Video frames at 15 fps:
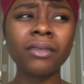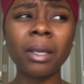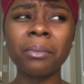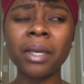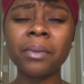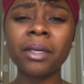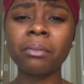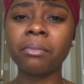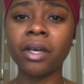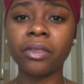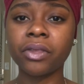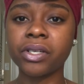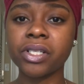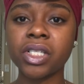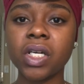maybe a
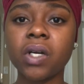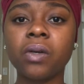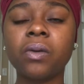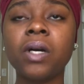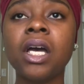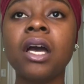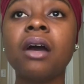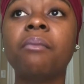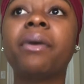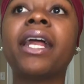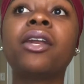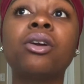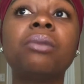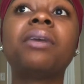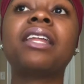month or so. But
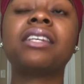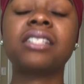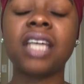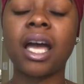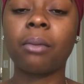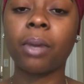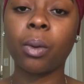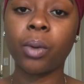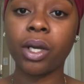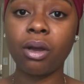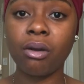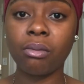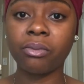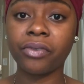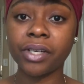I know by the time I went
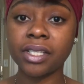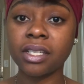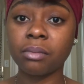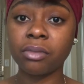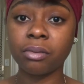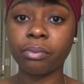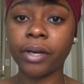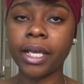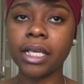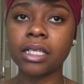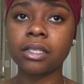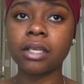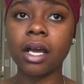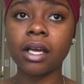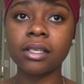home for summer break,
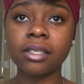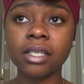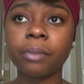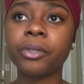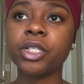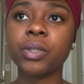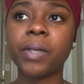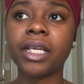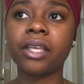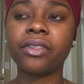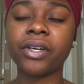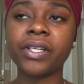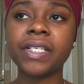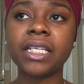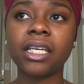summer
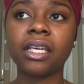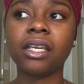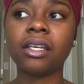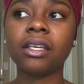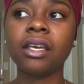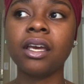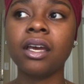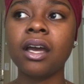2013,